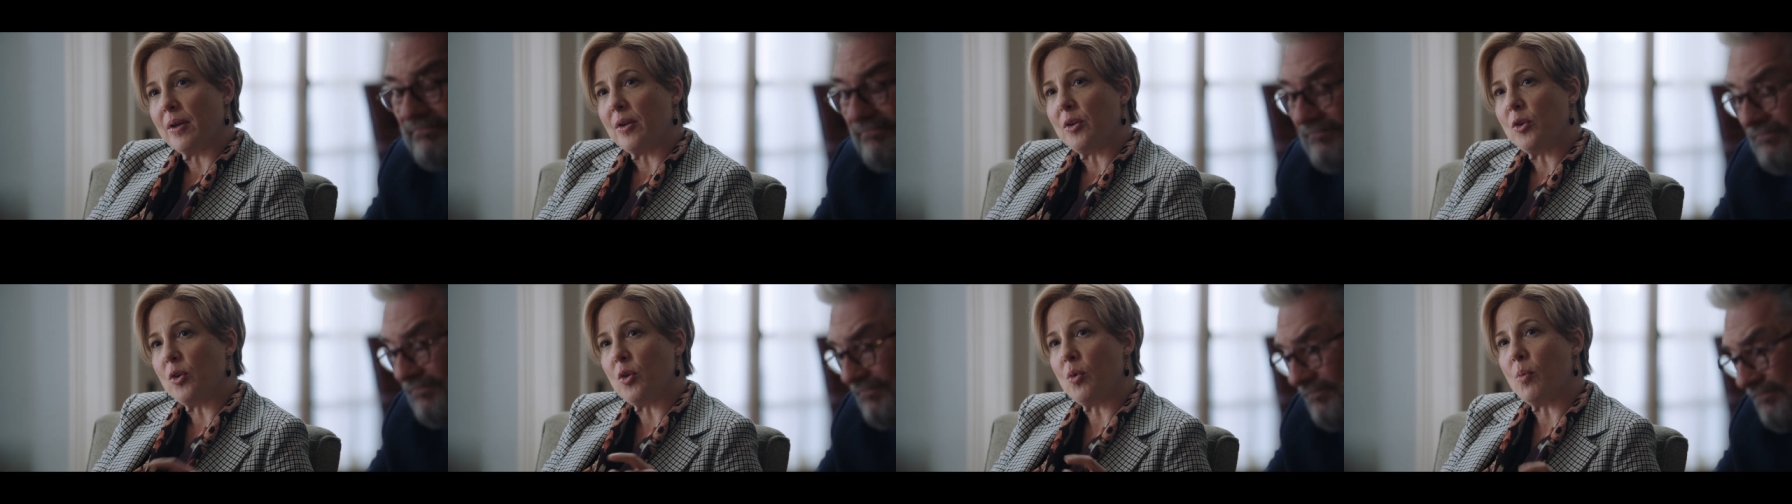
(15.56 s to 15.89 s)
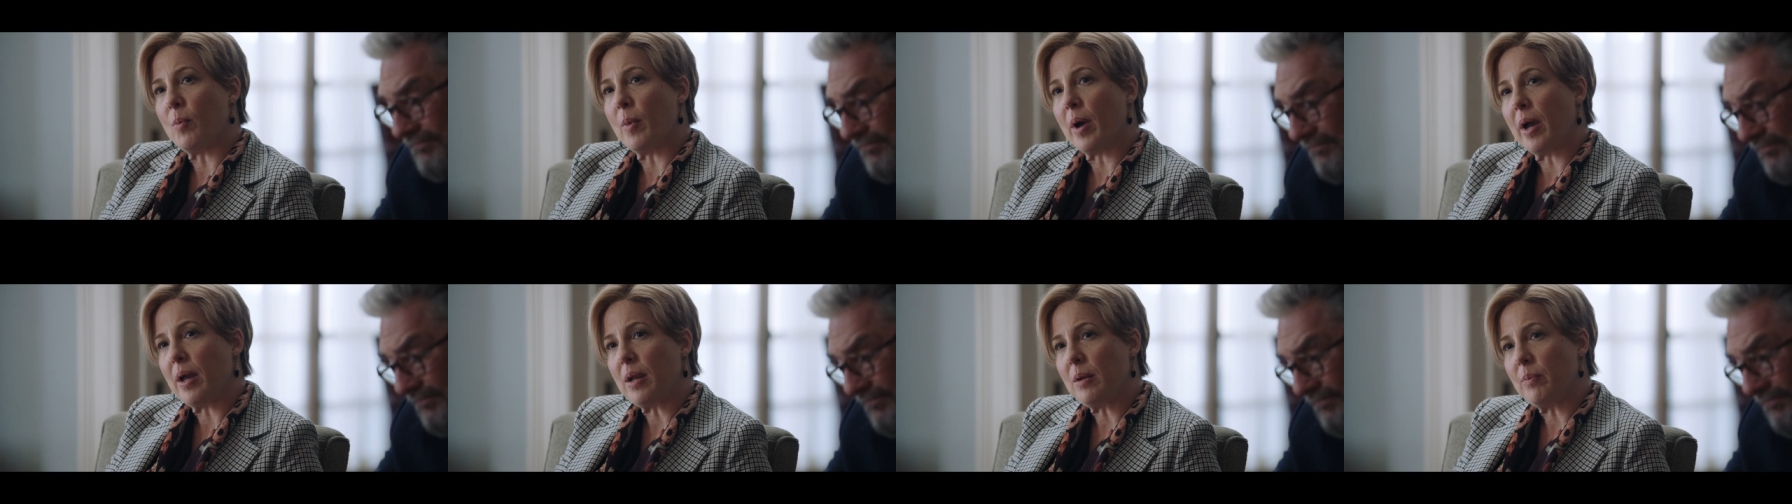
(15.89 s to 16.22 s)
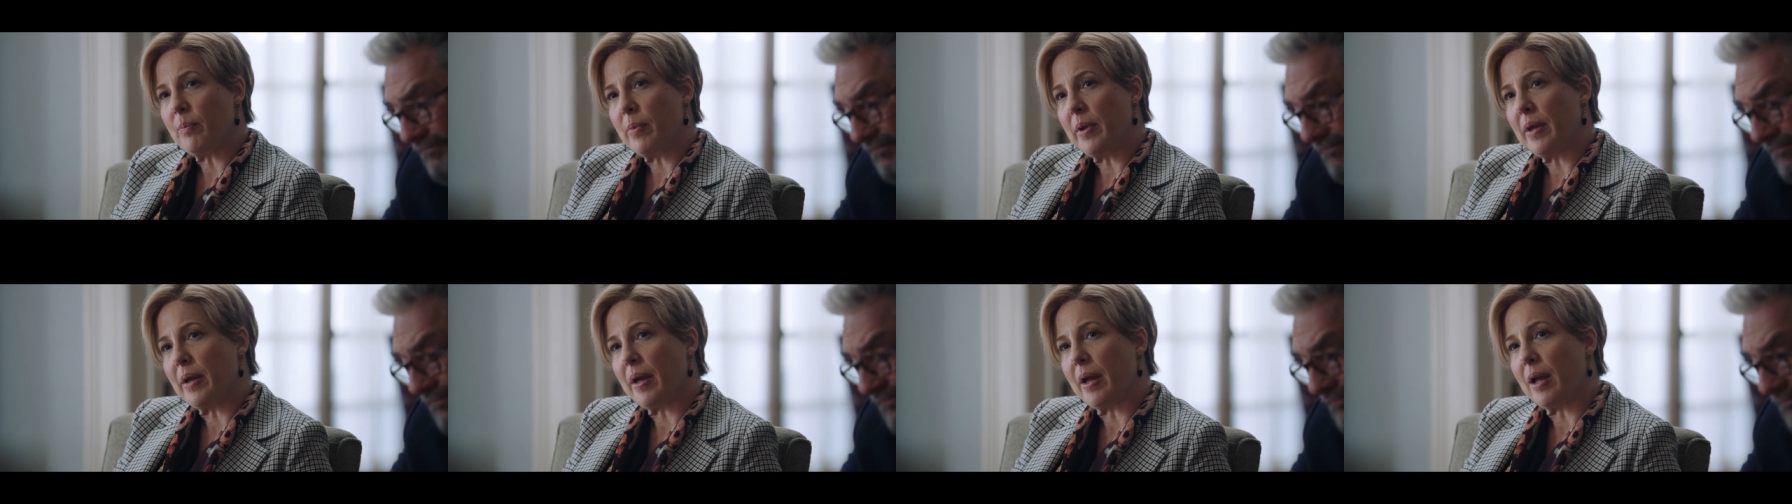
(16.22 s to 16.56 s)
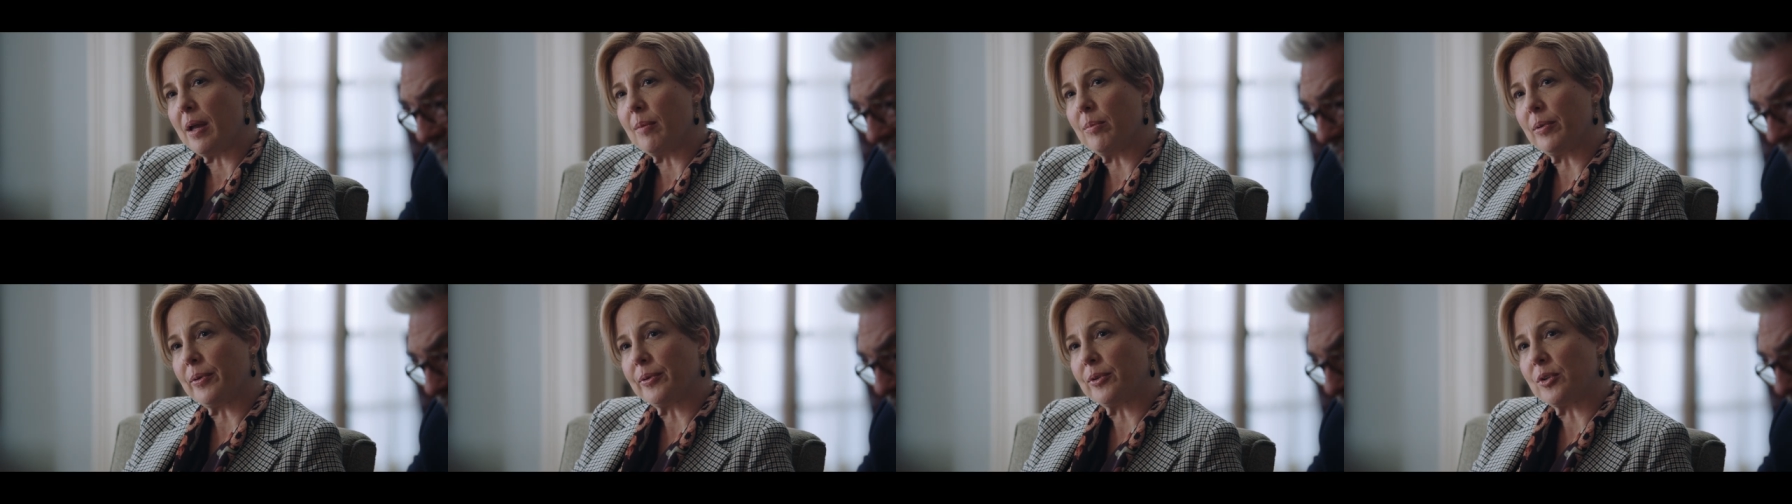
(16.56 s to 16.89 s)
you might be
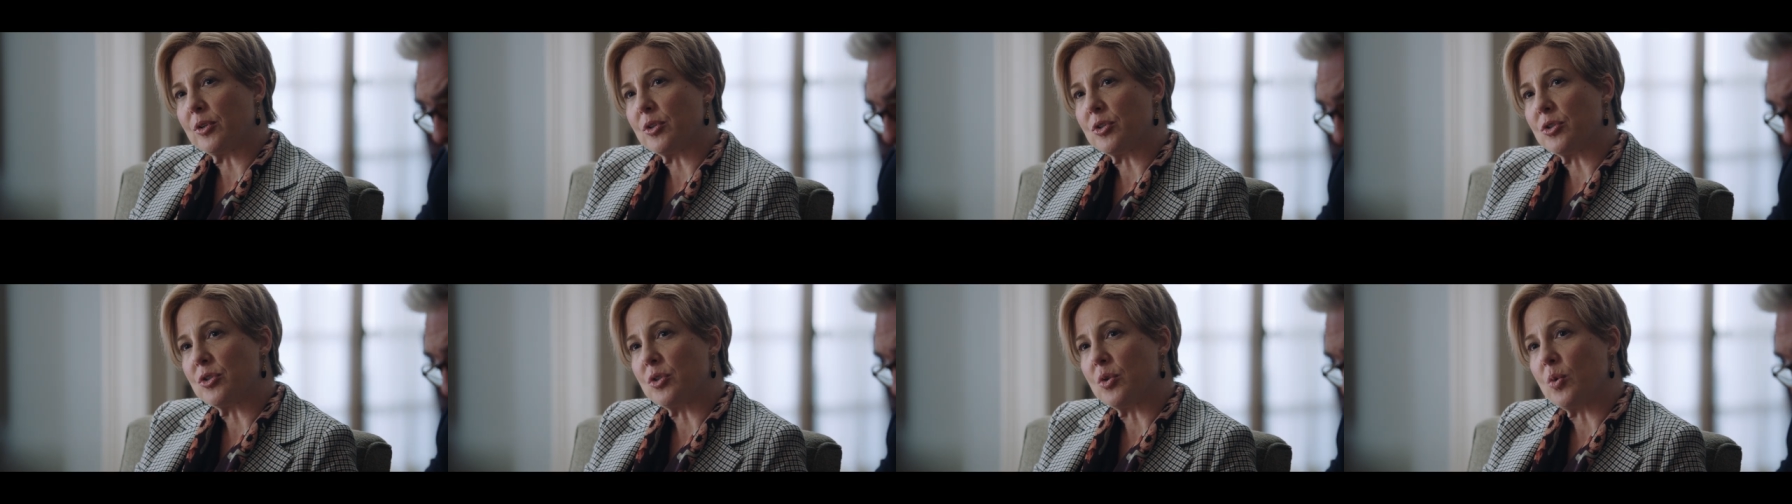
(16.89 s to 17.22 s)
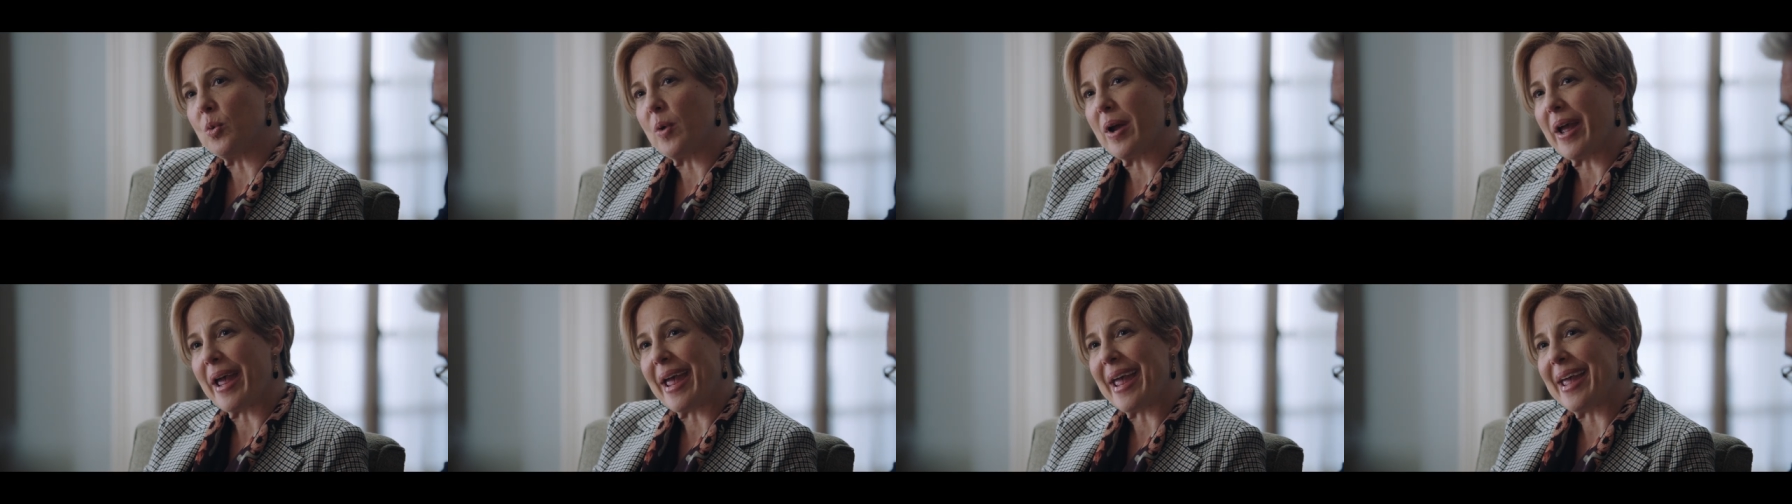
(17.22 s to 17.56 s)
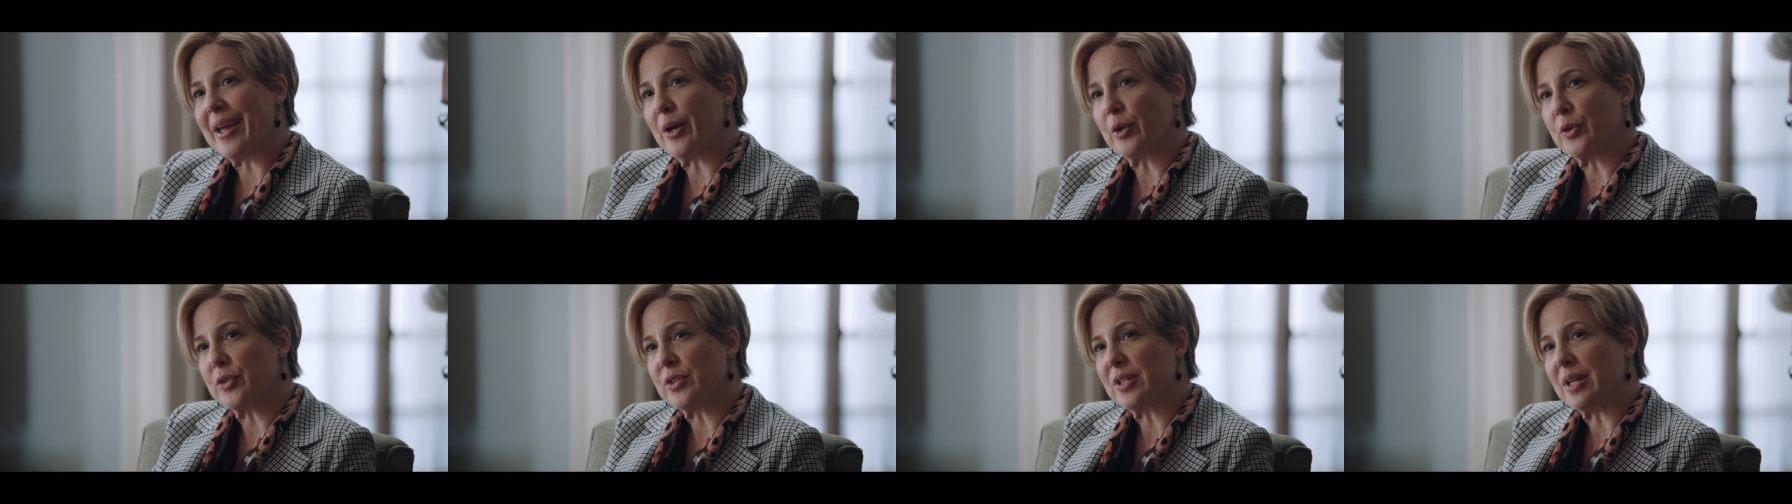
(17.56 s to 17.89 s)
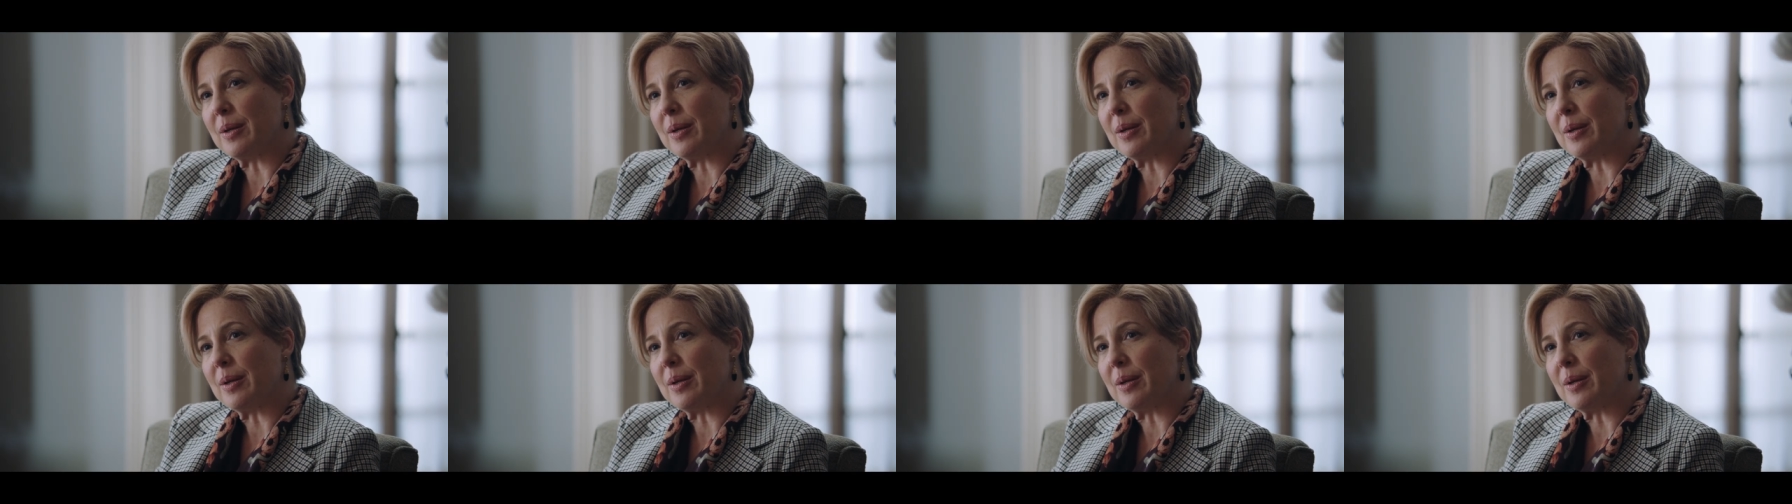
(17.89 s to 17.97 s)
able to sue Ailes